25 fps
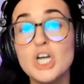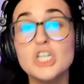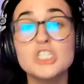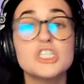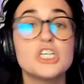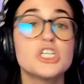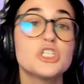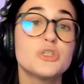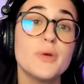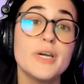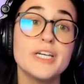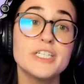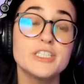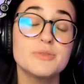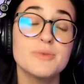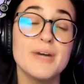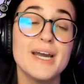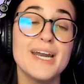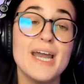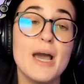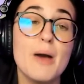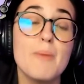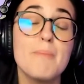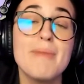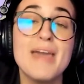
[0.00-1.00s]
her situation
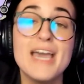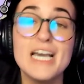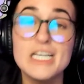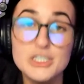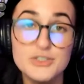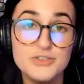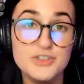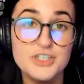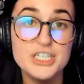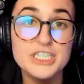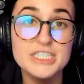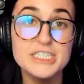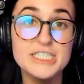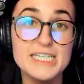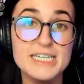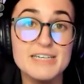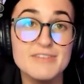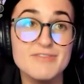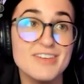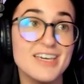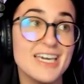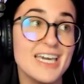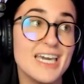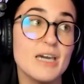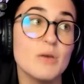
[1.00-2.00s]
right now makes for good
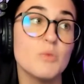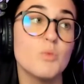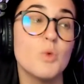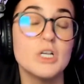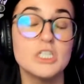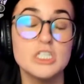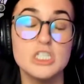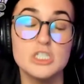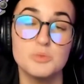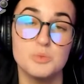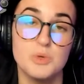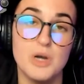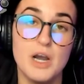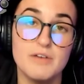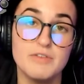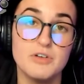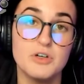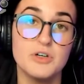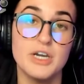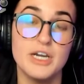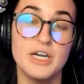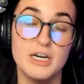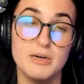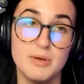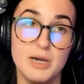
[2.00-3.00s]
TV. And what does
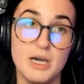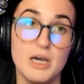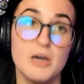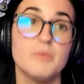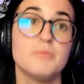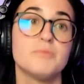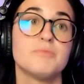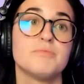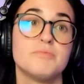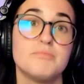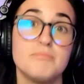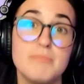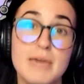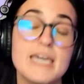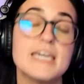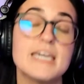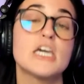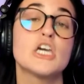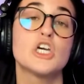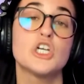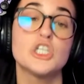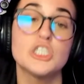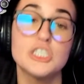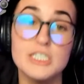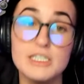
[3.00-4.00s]
Bravo care about?
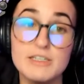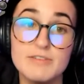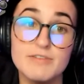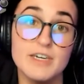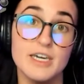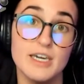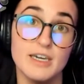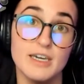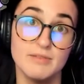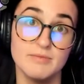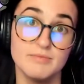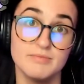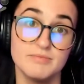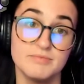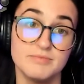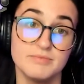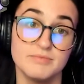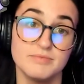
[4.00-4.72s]
Making good TV.